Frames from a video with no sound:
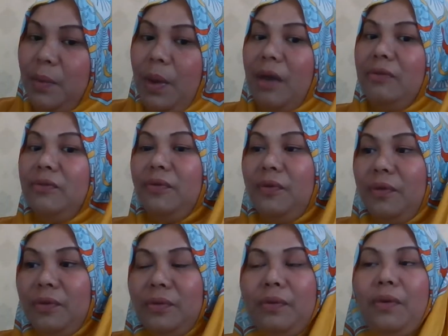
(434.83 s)
we have to
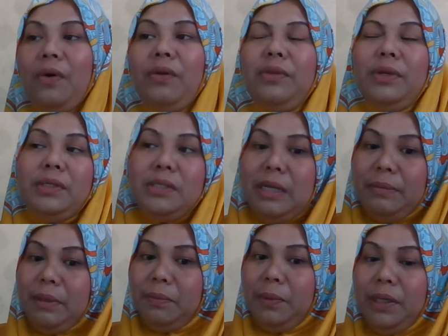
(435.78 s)
follow all the
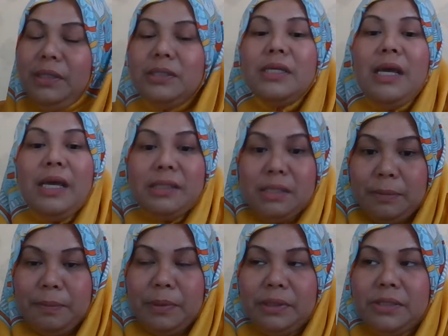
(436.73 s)
Islamic
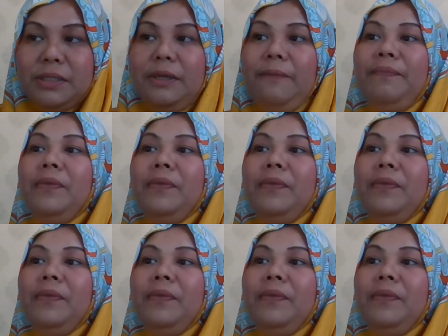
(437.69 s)
principles. Yeah?